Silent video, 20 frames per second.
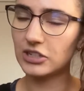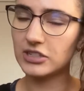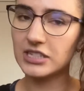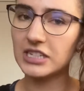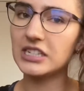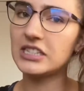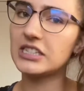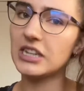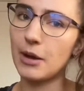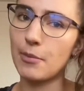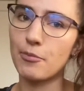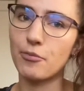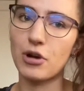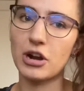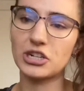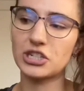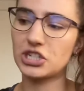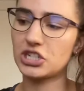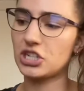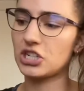some
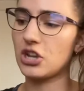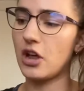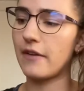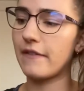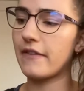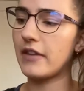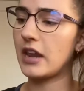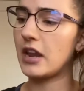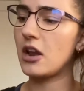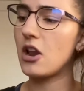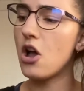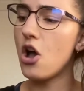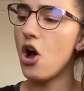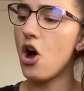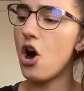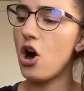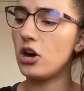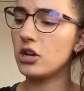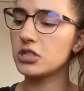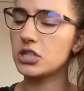brushes just not fitting.
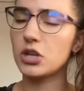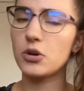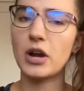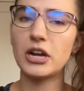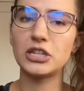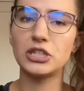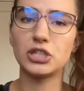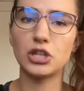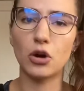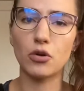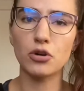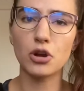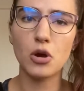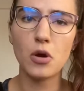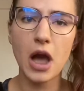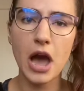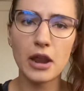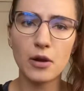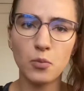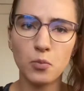Also, I don't know
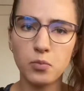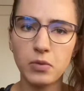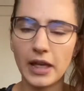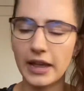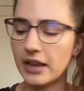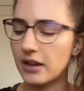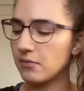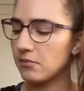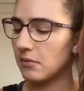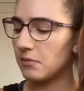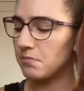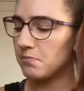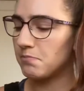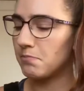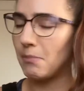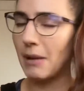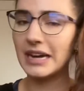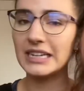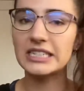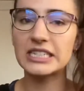how to, like,
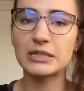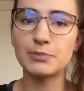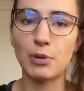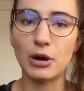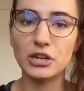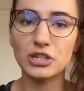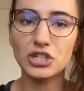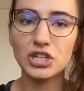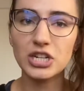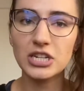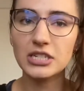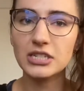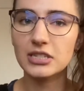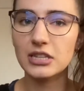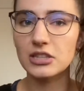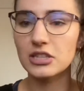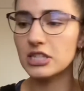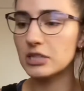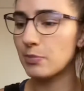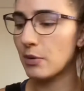my sponges
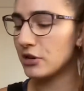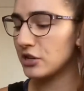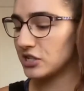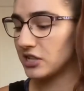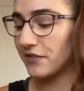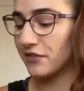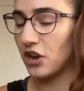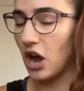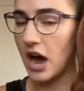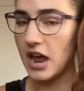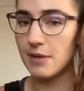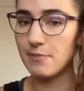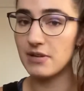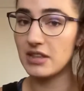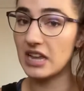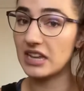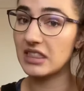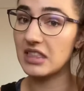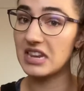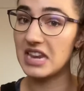have got to be
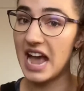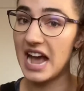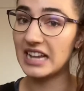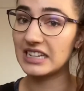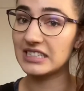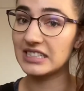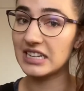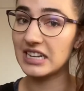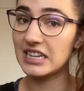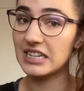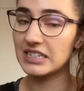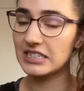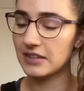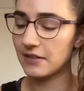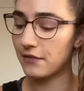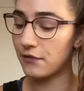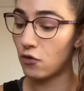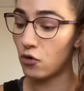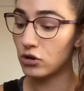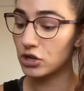like nastiest
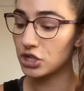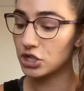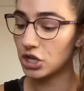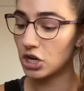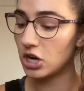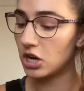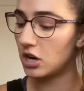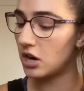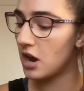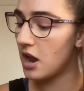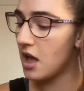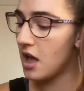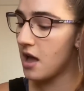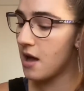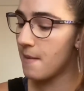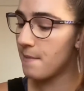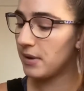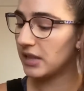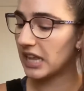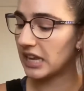for sure.
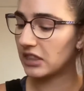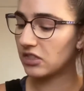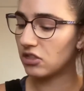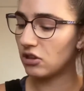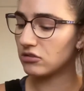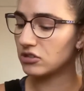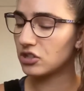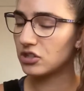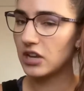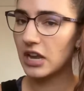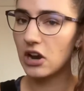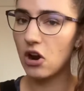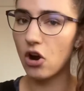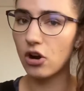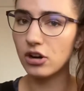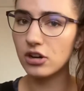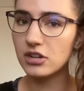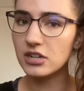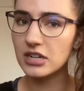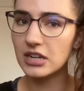But like those are like
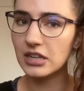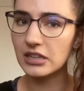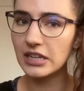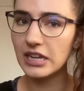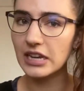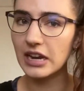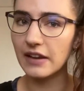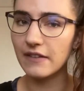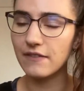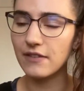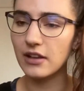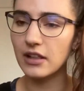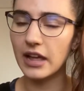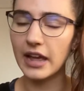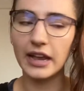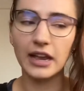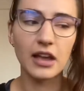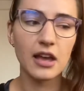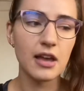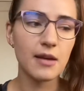harder to clean, I feel
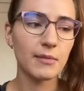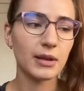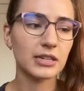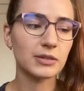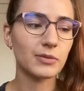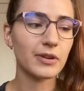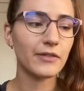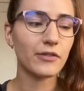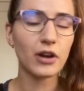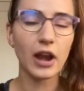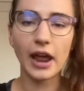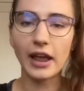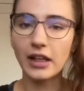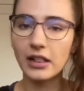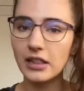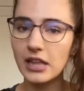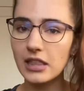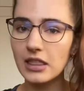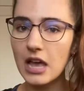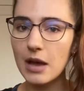like. Because whenever I
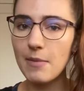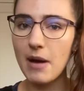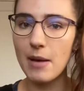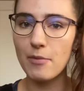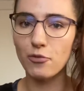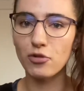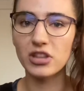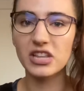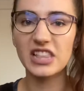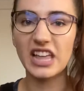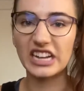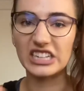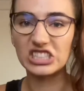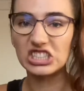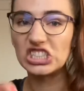clean them, I'm really like